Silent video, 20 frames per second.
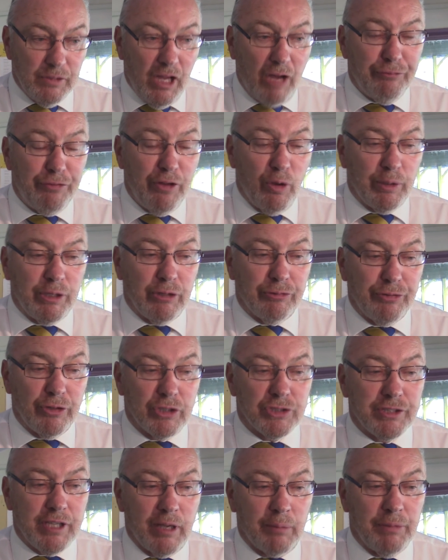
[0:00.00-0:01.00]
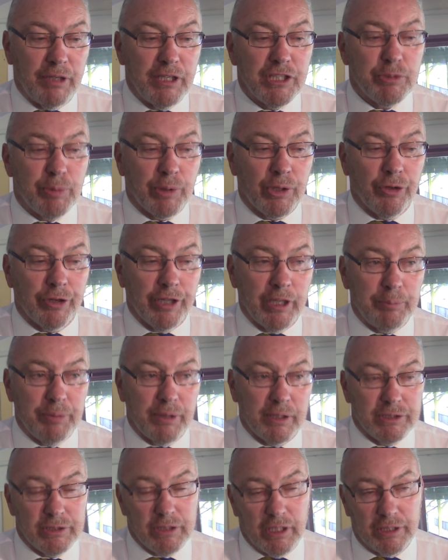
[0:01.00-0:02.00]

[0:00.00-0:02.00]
I felt in the first 10 minutes we got it, but as